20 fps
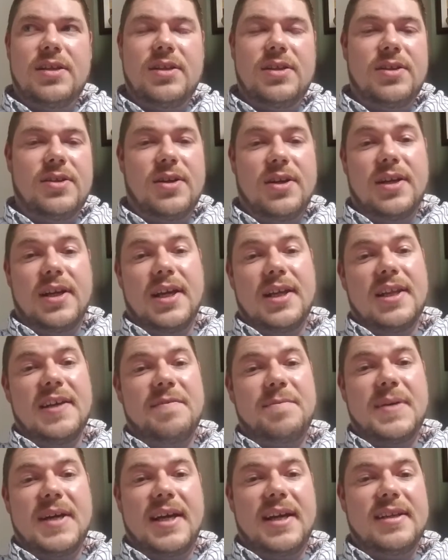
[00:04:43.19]
you're going to get
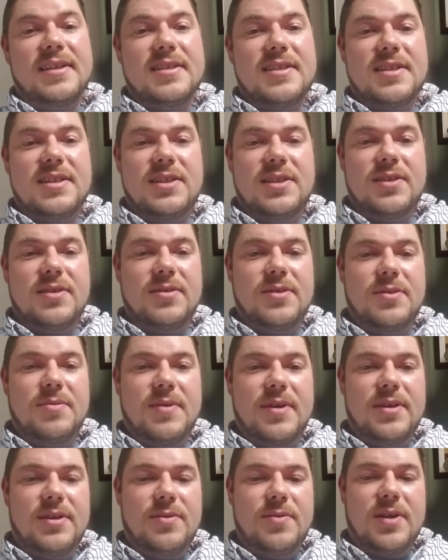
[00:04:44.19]
left behind. You
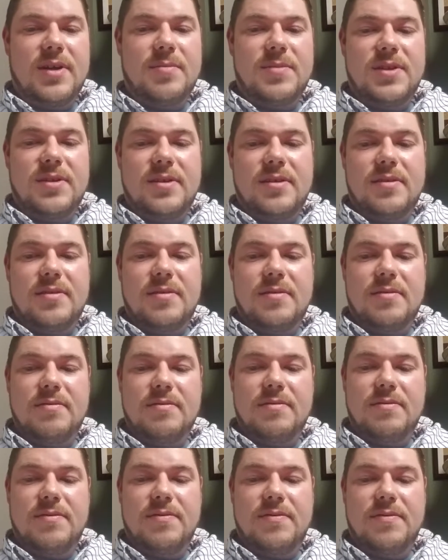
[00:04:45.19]
want to be
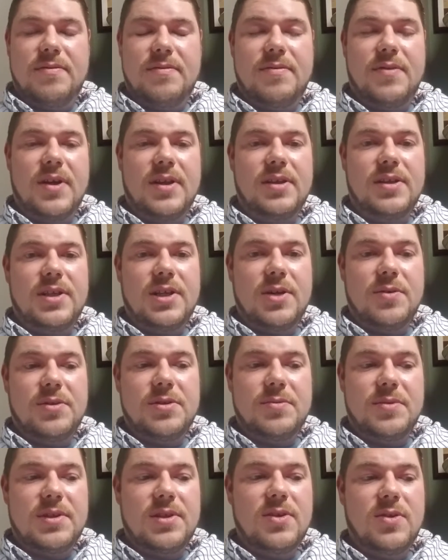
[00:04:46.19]
friendly, go
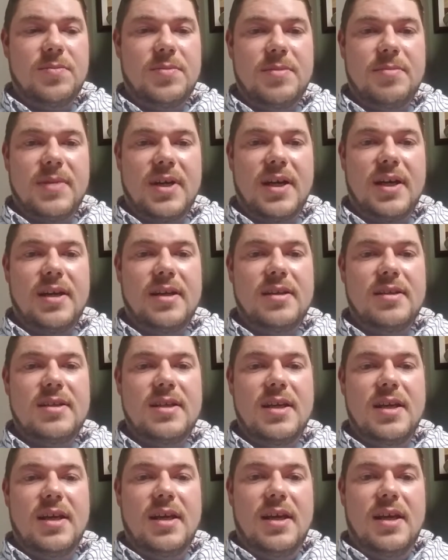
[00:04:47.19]
in with an open mind,